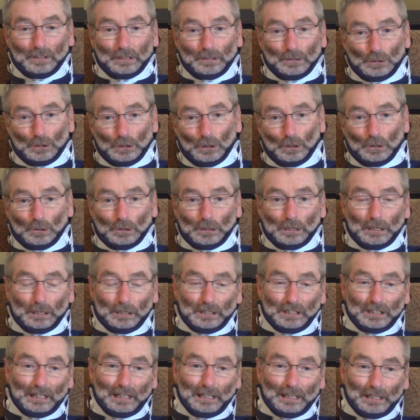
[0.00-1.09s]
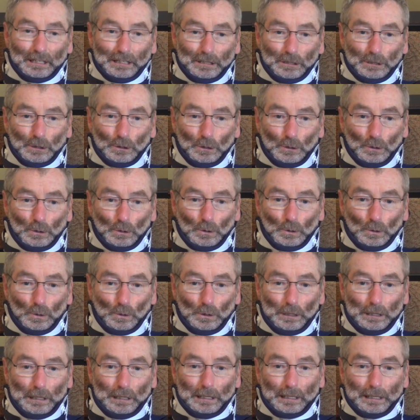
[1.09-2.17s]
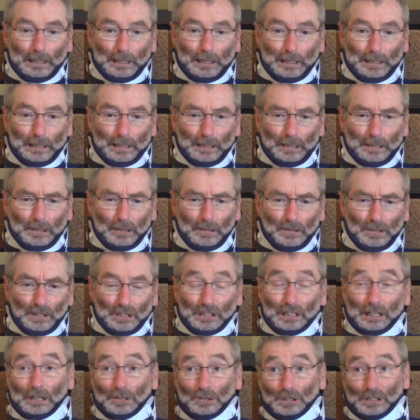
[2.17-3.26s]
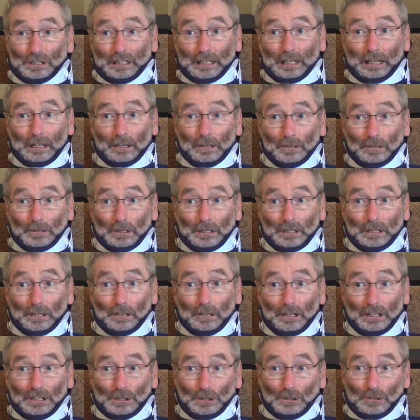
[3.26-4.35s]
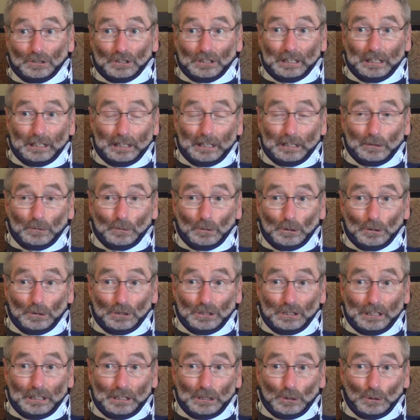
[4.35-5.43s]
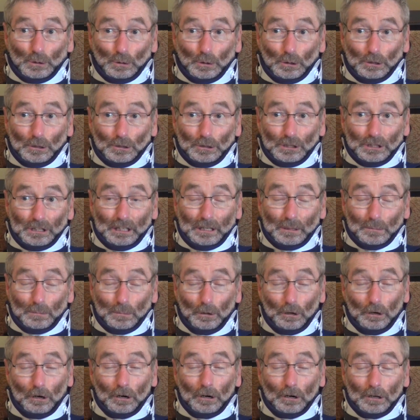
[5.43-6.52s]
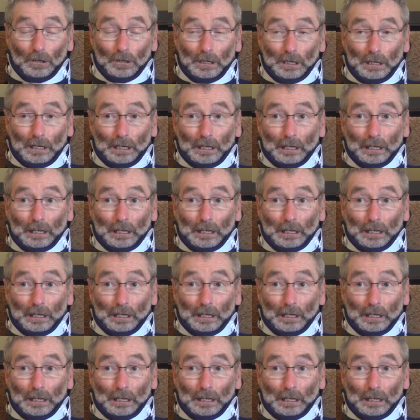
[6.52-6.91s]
Joe got assigned to the South Seattle cluster, St. Edward's, St. George, St. Paul.